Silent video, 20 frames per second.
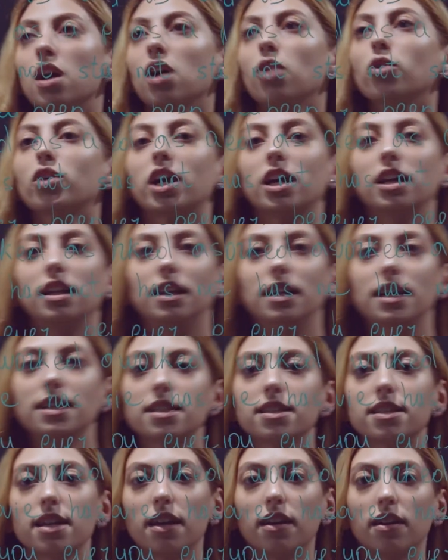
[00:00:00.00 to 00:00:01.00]
Okay,
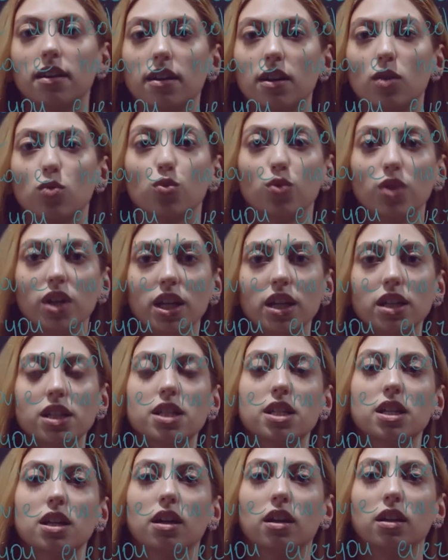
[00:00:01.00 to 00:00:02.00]
let's
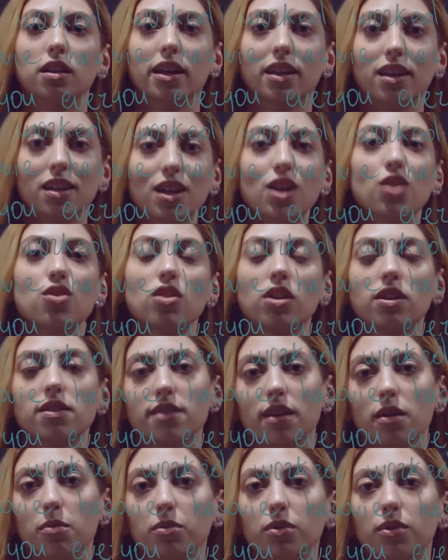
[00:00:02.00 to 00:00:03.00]
read like each
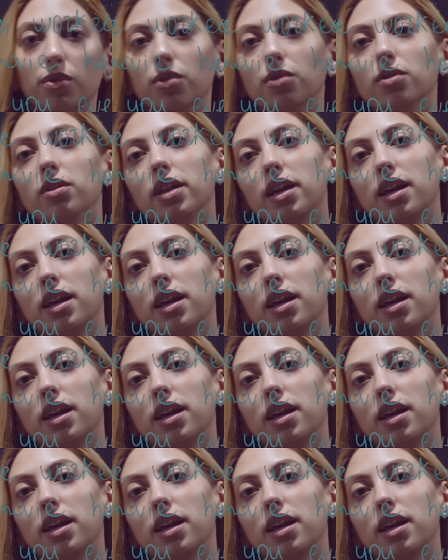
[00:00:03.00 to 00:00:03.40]
example,